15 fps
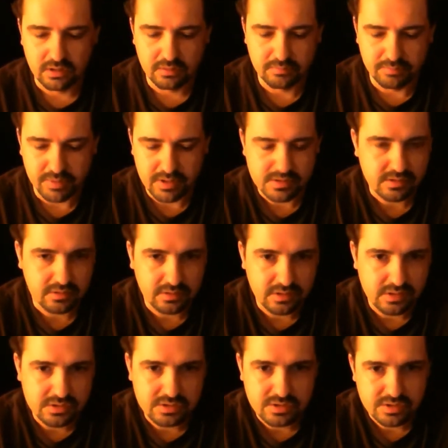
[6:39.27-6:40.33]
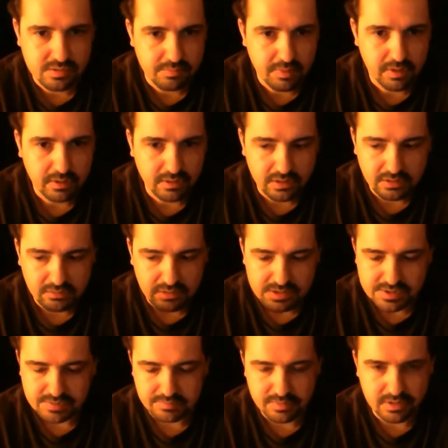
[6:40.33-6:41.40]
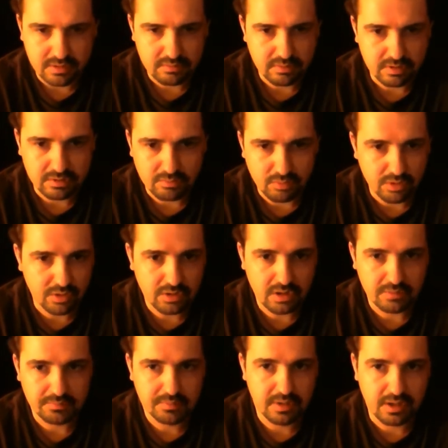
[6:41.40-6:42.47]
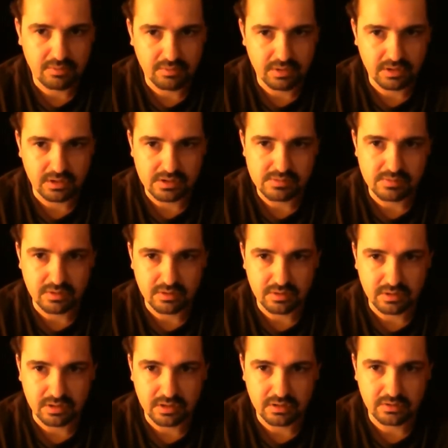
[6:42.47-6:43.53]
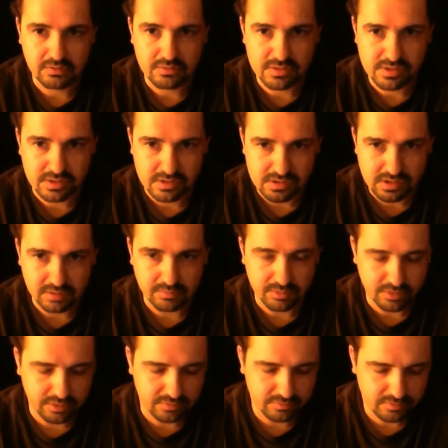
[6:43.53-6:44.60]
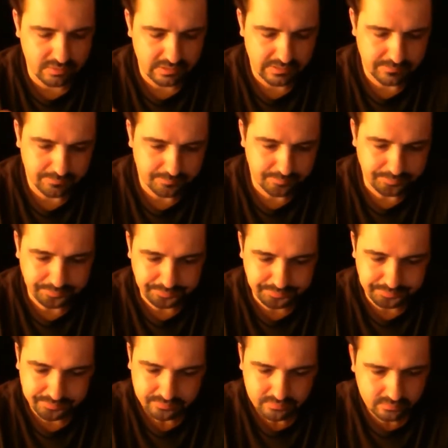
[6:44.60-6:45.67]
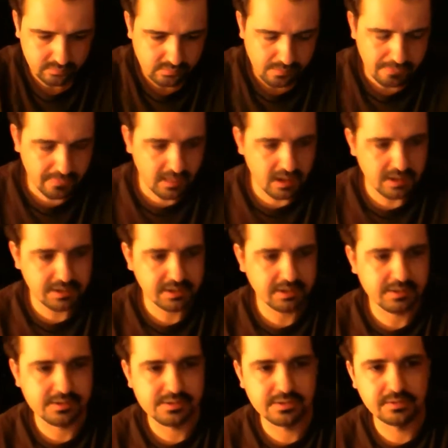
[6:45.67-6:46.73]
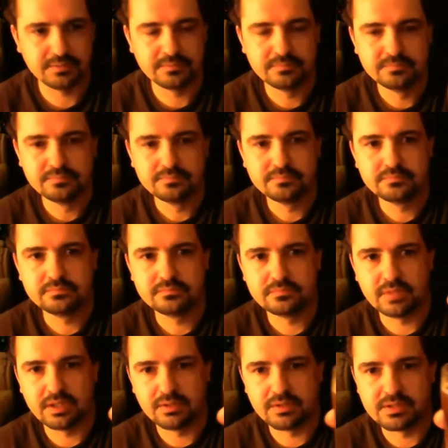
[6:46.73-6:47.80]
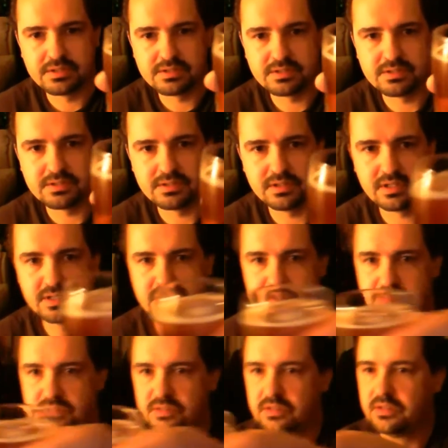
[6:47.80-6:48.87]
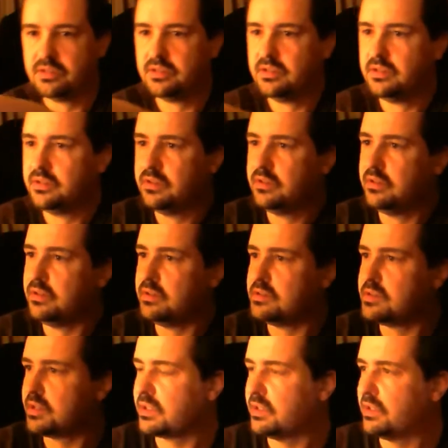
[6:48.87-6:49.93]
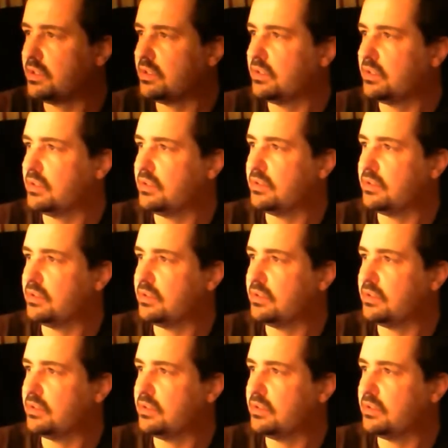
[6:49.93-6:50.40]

Basically it's just a pale ale recipe with one hop. That way it gives me all the characteristics that I'm looking for. And yeah, so anyways, it's a nice, it's like a,